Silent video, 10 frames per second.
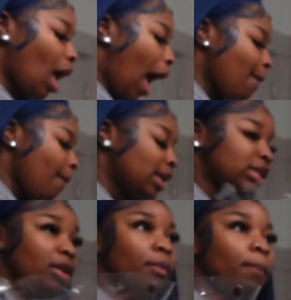I'm gonna make
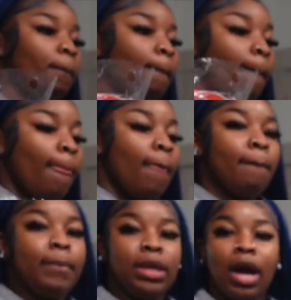some
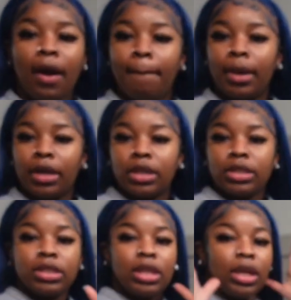Beyond
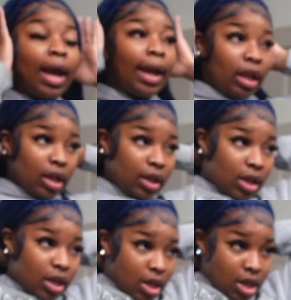Burgers tonight.
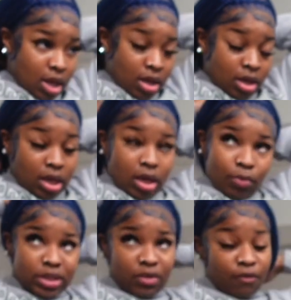And
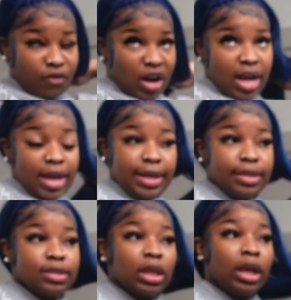with some
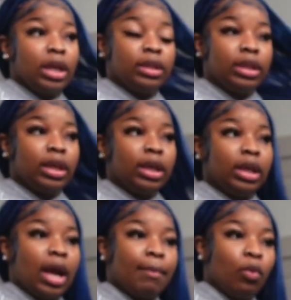fries, and
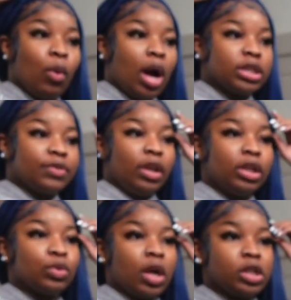then I'm gonna
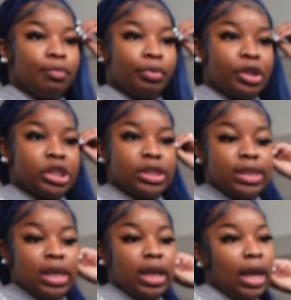finish watching
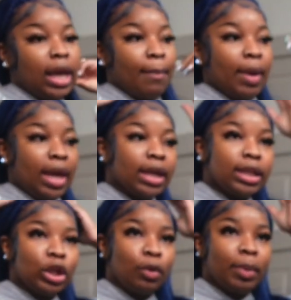Bridgerton, and I'm gonna
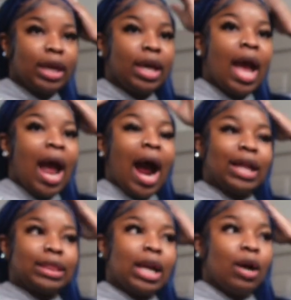edit a little bit.
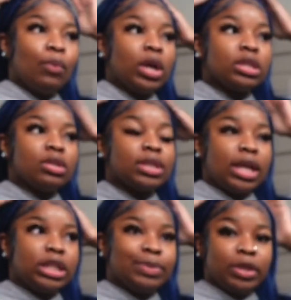I thought I was gonna
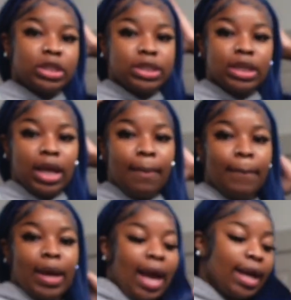take these pictures today,
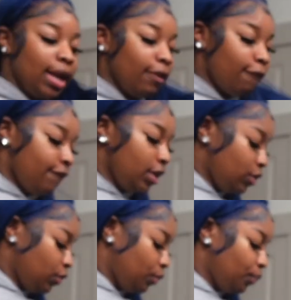but I kind of
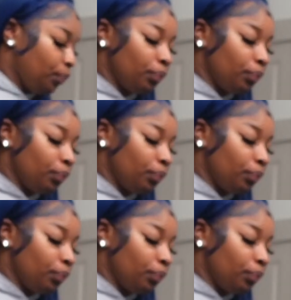feel